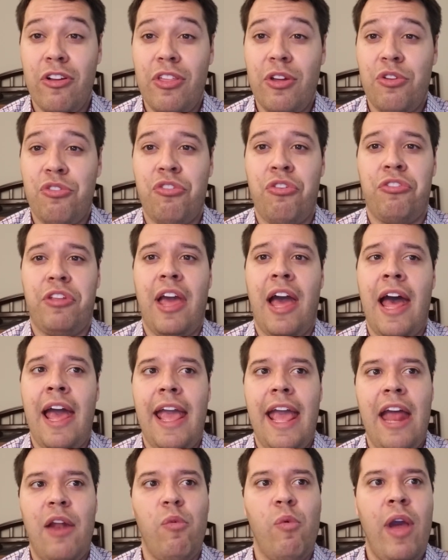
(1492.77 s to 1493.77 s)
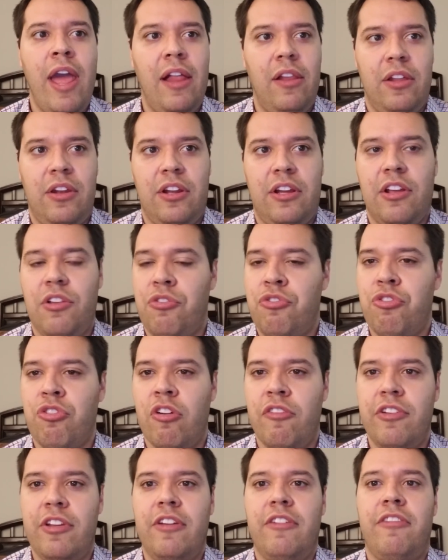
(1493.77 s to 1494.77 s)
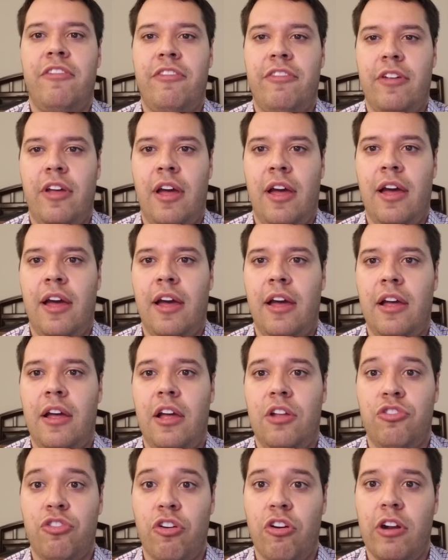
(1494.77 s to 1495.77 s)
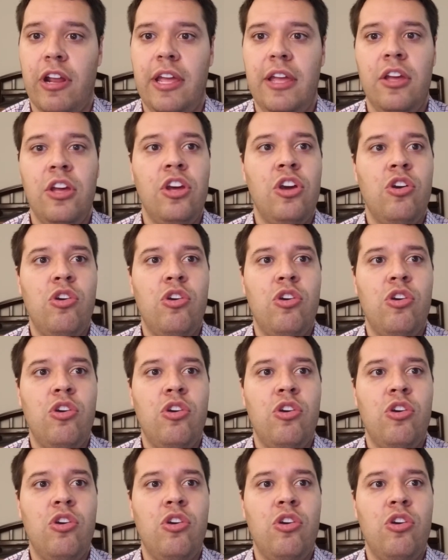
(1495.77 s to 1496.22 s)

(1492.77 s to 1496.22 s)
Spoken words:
there's this guy, Ed Whalen, a conservative attorney,